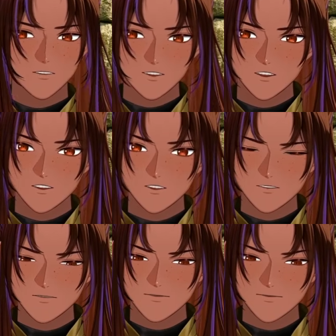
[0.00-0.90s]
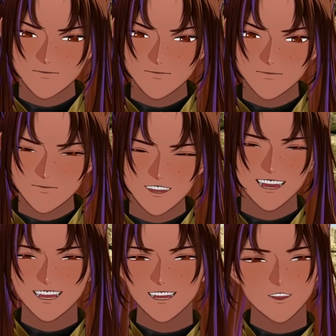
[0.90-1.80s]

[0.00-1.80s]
and 2. It